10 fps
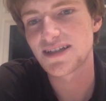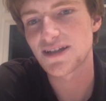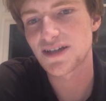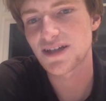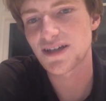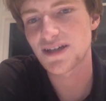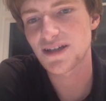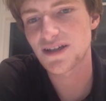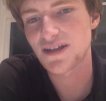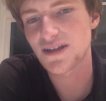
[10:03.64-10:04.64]
that
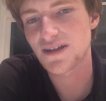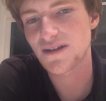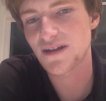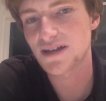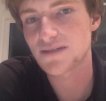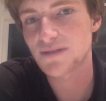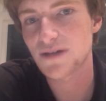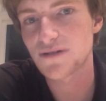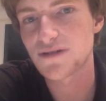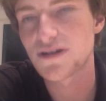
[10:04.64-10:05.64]
I
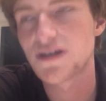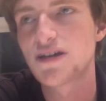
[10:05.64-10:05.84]
suppose